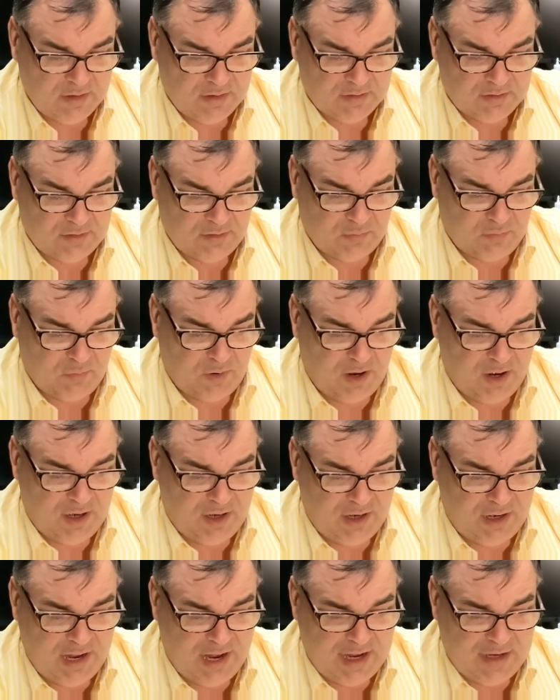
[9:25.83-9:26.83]
So what
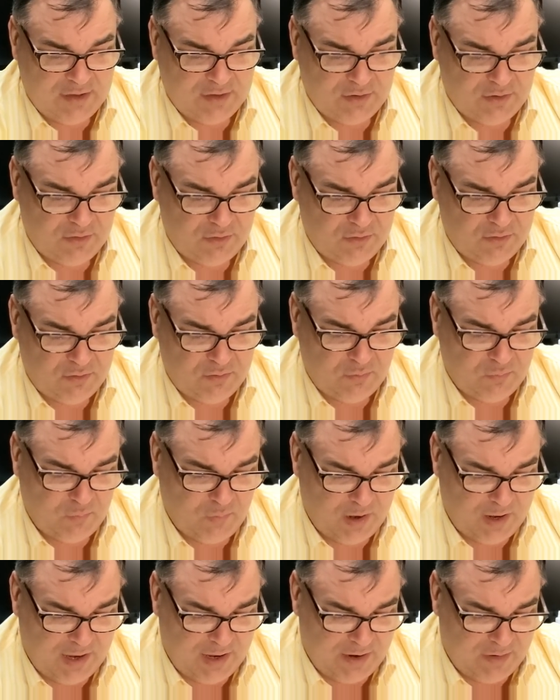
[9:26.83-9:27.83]
did I do?
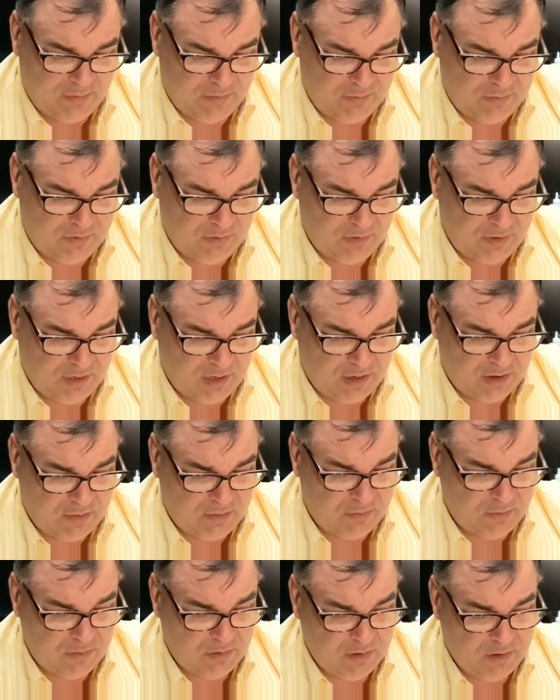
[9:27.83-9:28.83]
Well, you
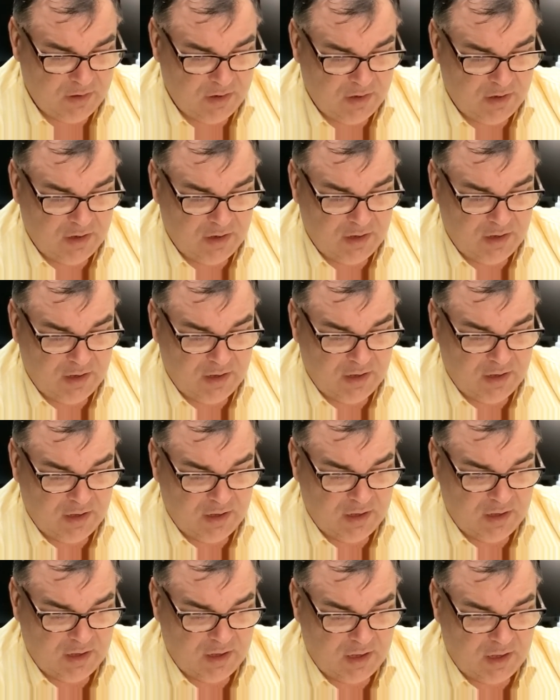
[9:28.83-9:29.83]
know,
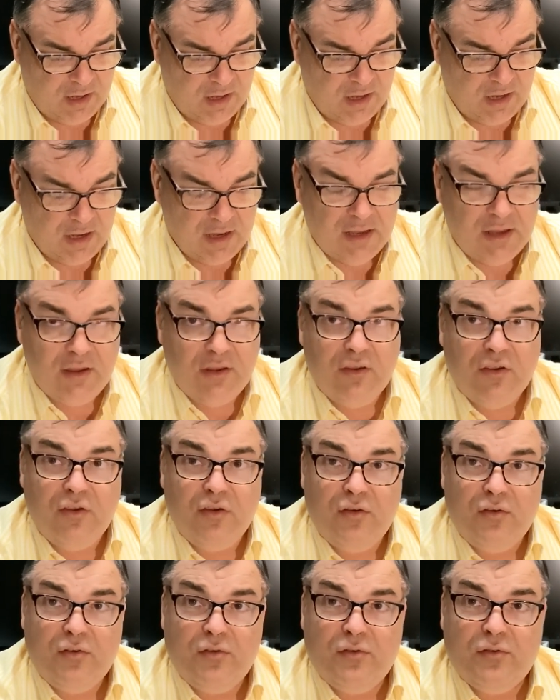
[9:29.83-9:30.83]
I
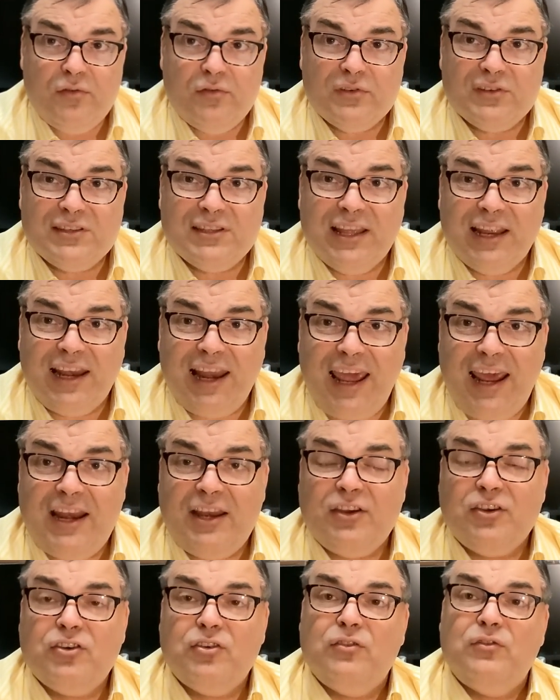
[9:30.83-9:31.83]
used the
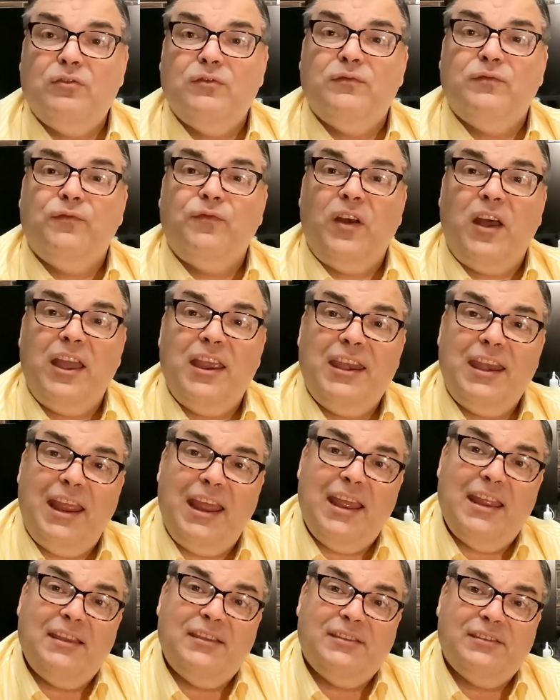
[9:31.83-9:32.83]
Latitude
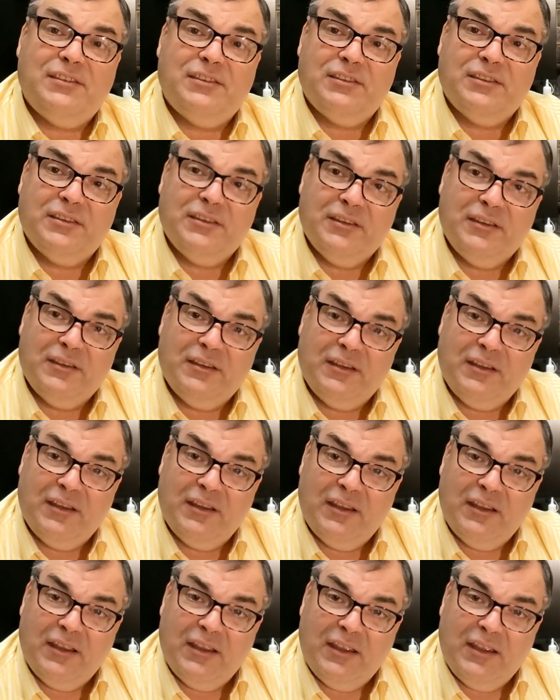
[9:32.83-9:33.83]
Finance
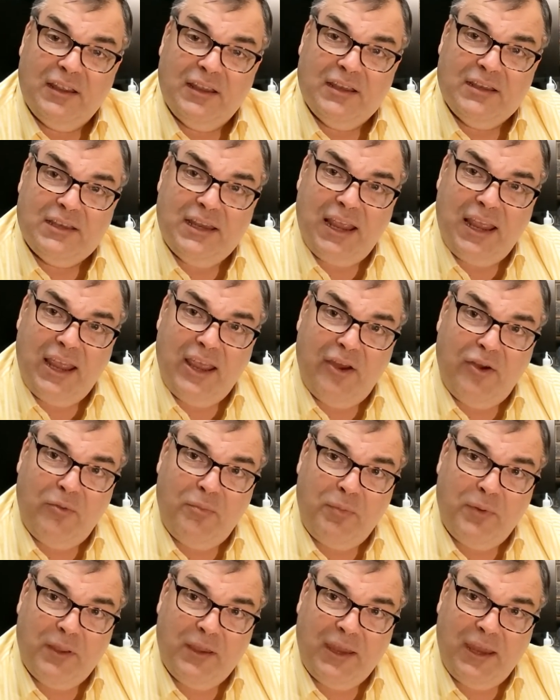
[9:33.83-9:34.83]
to
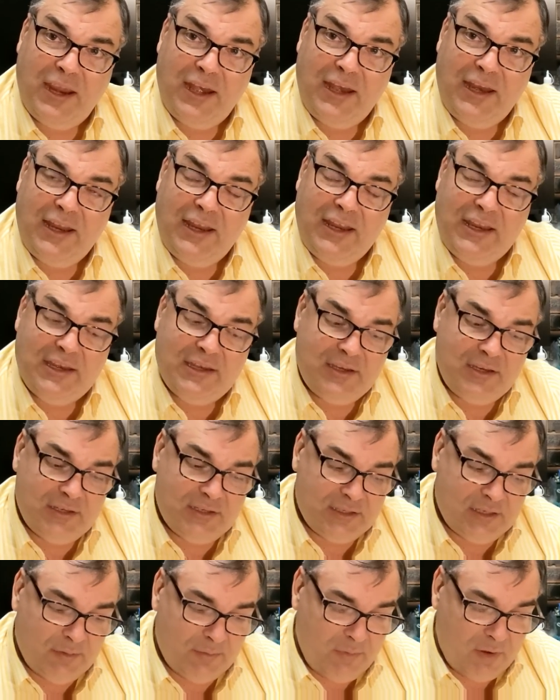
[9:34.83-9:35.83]
help getting into
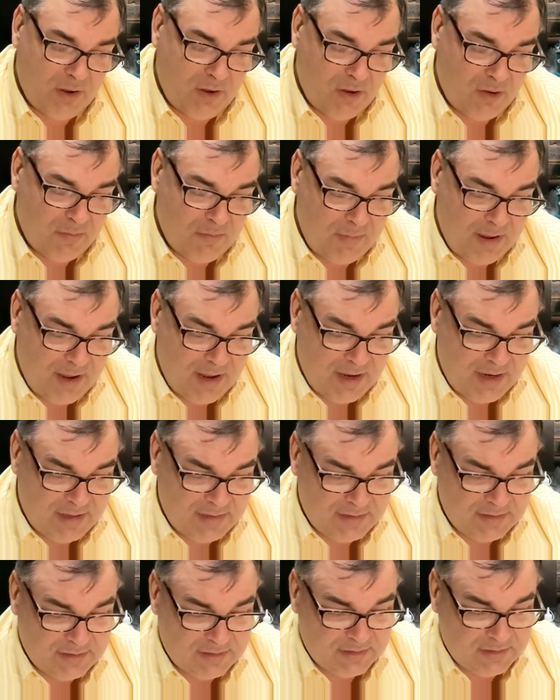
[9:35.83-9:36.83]
some
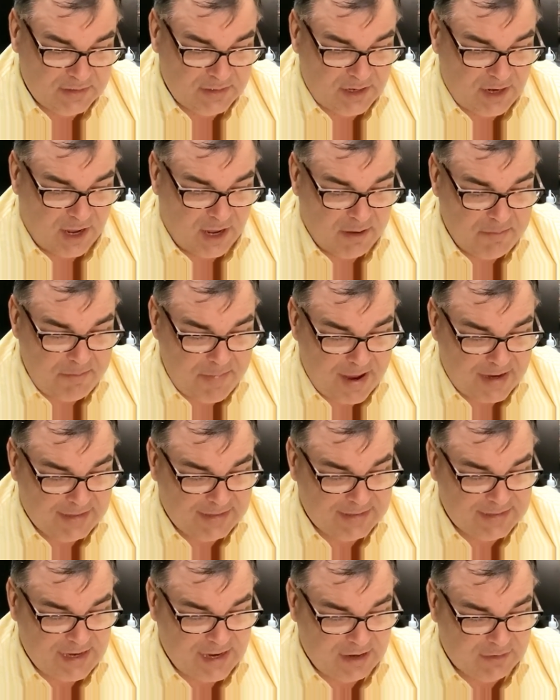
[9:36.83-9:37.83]
Hermes. I
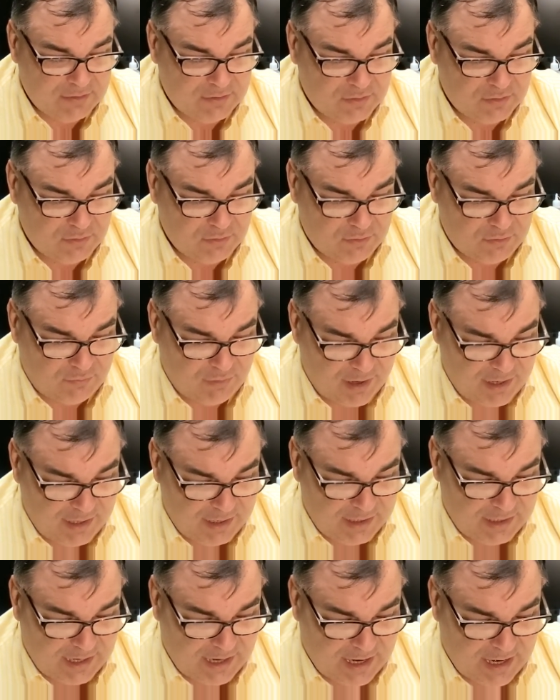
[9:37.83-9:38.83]
maxed out 2
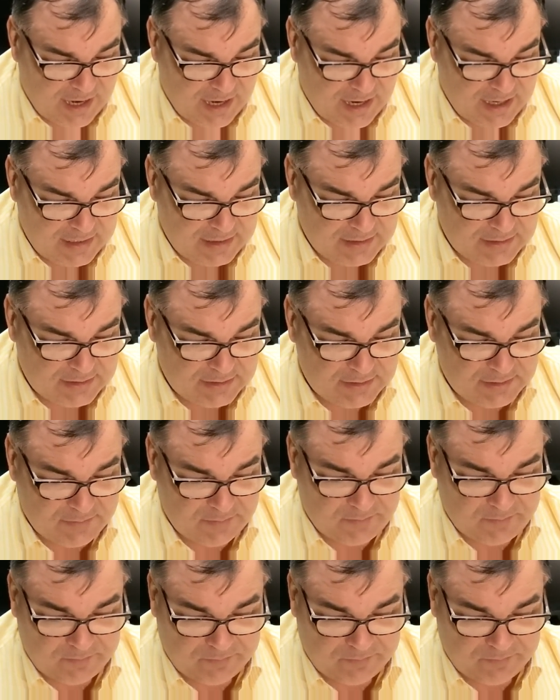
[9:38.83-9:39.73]
credit cards.